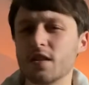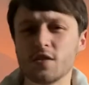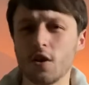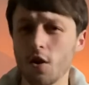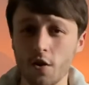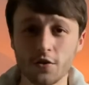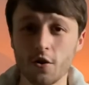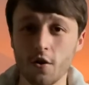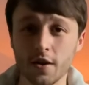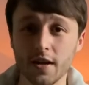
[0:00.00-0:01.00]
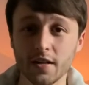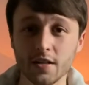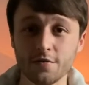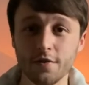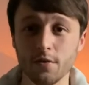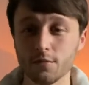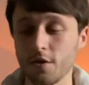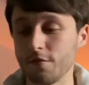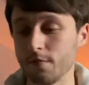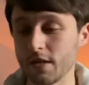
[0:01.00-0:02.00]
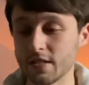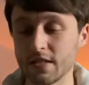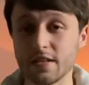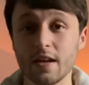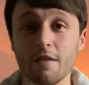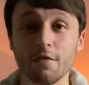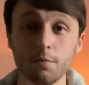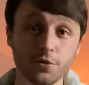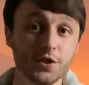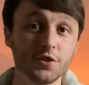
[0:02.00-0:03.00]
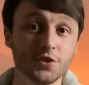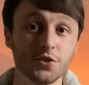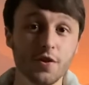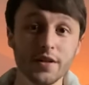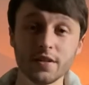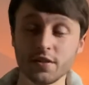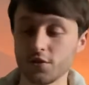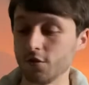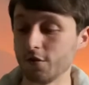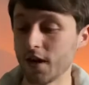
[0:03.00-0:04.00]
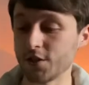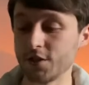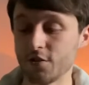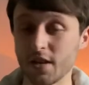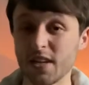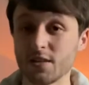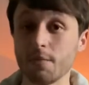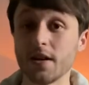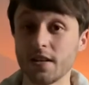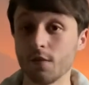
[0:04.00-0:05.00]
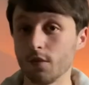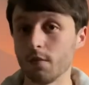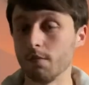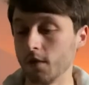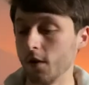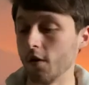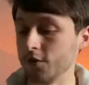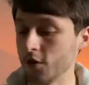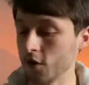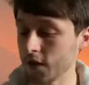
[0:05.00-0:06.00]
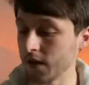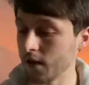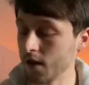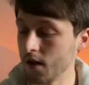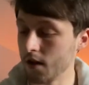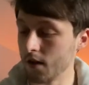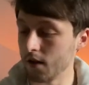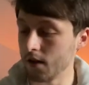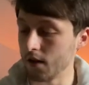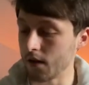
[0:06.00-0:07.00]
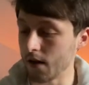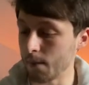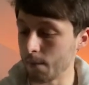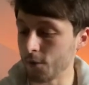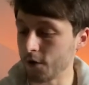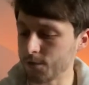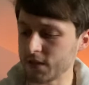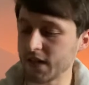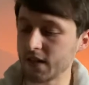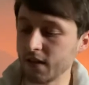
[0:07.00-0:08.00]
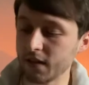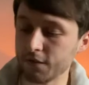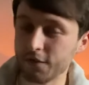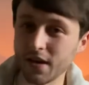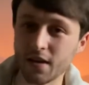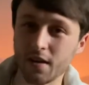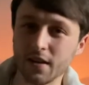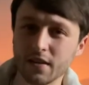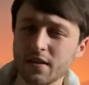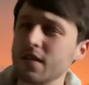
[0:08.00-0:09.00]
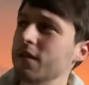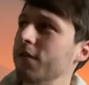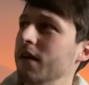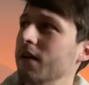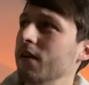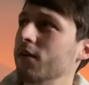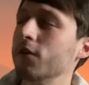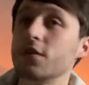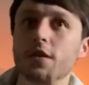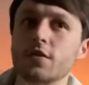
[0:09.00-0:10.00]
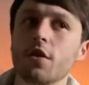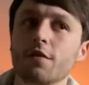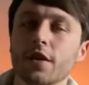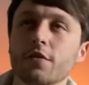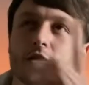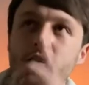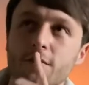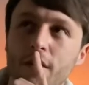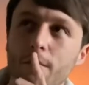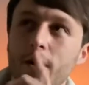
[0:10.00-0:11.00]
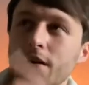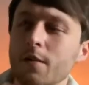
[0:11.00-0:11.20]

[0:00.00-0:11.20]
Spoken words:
There's a lot of talking in these films, often because they didn't have the budget to show anything too flashy, so they had to pad it out with a lot of talking. But particularly the vicar is he the vicar? No, he's not a vicar, is he? He's a vampire.